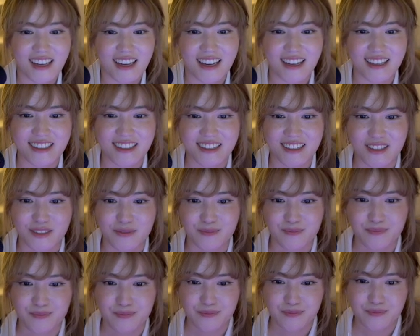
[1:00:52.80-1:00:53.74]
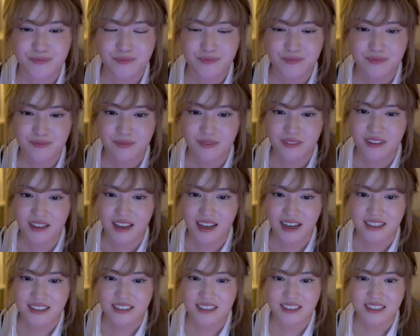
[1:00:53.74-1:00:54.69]
and um
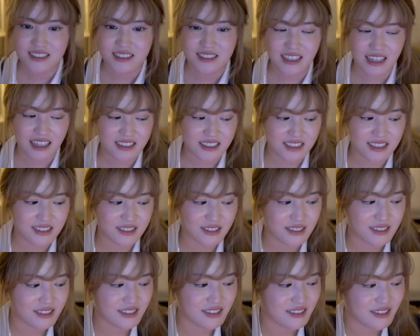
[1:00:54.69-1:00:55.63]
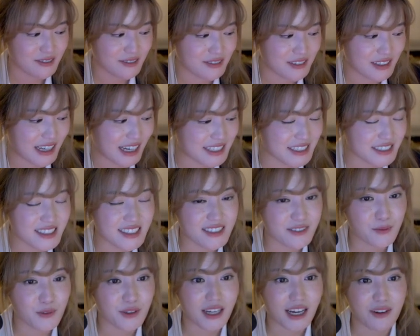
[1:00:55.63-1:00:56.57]
I just I just I just
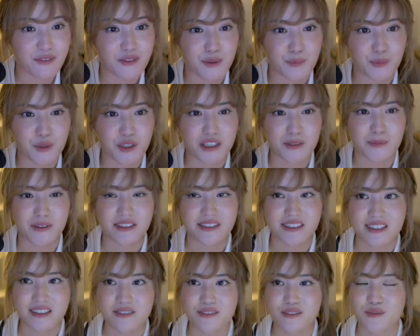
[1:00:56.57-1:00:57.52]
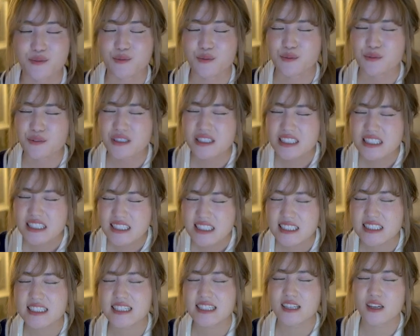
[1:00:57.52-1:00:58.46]
would have to push myself
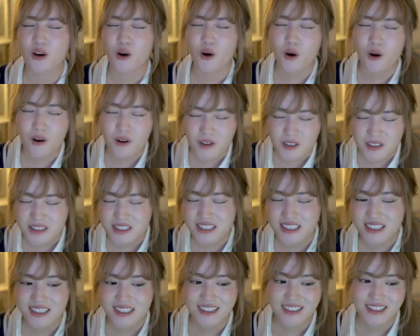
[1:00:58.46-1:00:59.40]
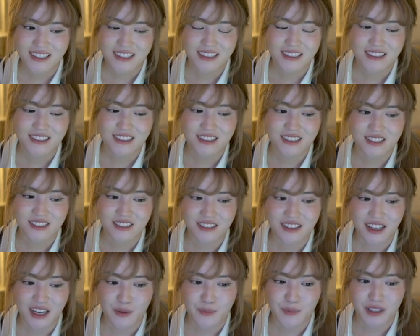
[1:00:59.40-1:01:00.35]
really hard to do
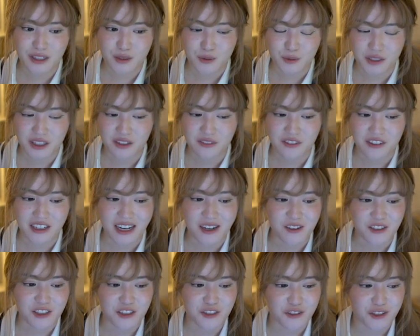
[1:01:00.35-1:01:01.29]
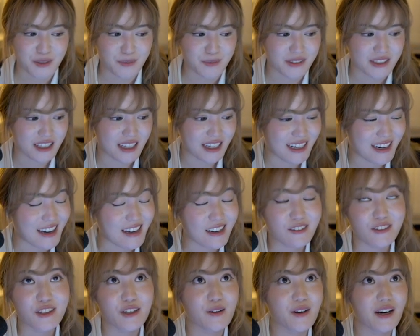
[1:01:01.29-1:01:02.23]
that many 24 hour streams. And I
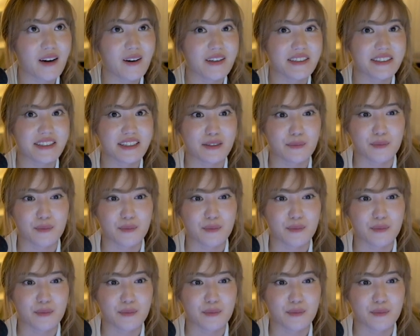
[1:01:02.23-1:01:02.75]
don't know how I did it